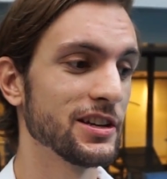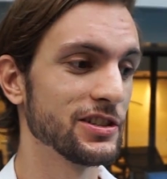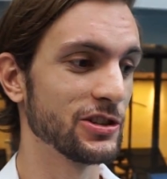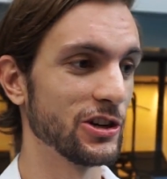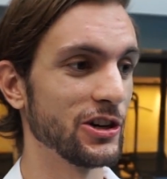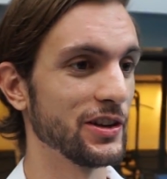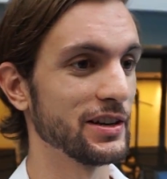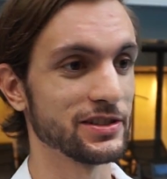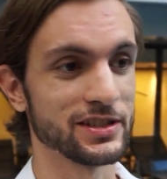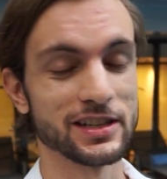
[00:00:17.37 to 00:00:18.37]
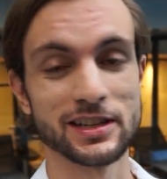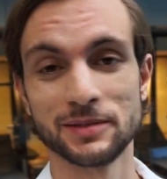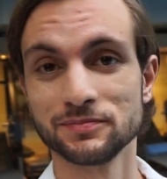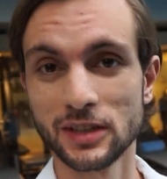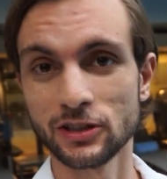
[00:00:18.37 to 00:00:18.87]
So that was
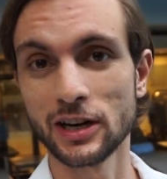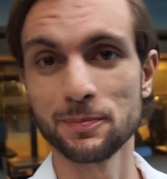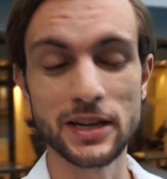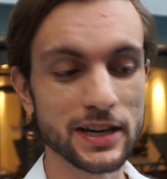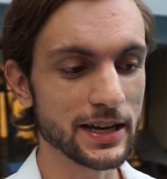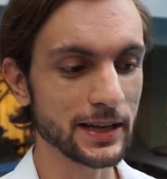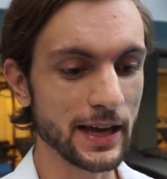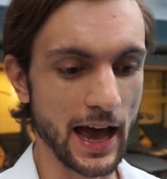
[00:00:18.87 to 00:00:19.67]
a great meeting,